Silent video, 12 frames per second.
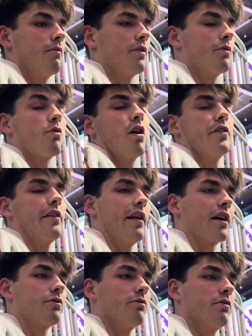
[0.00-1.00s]
we're on to the
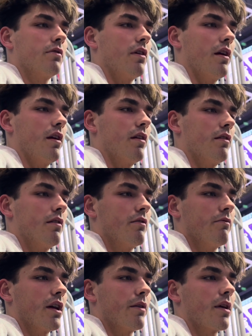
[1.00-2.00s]
next one, and
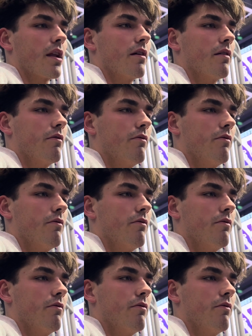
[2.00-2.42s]
we got to